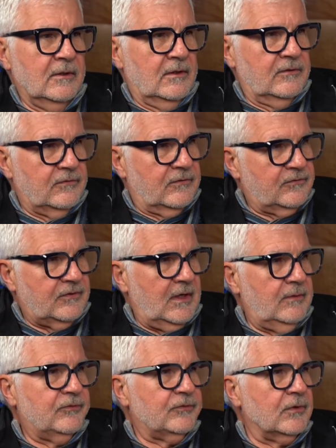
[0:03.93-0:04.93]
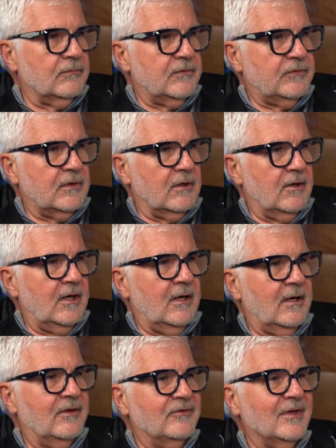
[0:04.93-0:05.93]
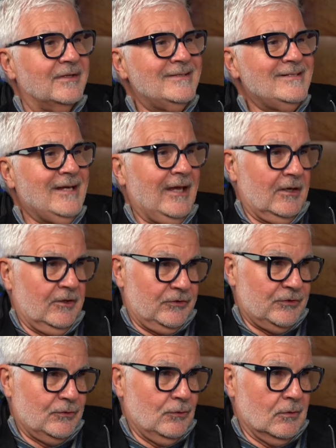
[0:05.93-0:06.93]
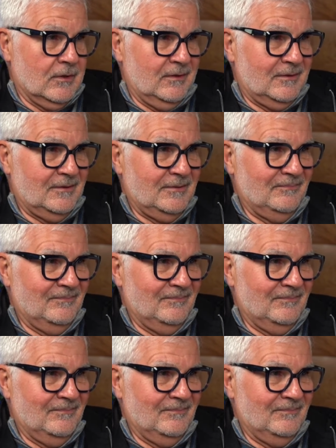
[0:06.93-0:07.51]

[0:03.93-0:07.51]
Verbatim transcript: is the same surface area as a tennis court